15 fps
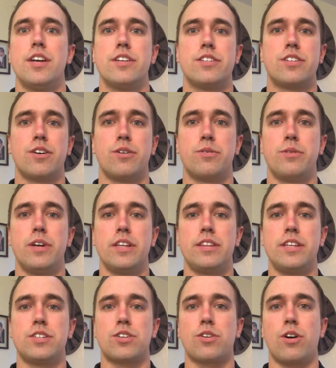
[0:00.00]
So
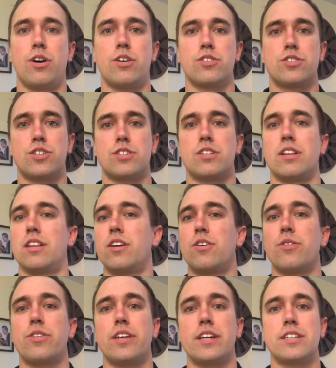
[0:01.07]
these are all just
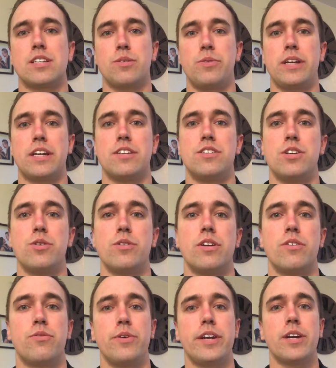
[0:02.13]
little things that we can do. And
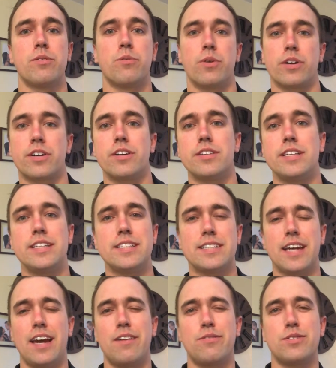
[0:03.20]
if we can work on these
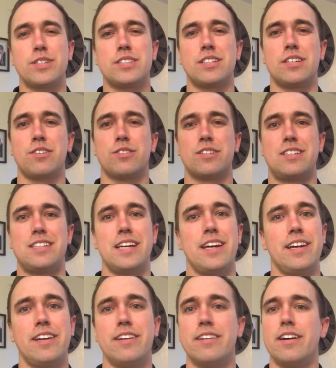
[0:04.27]
every single
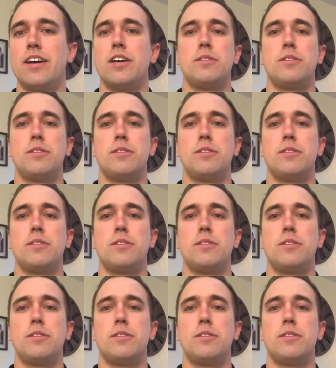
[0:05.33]
day,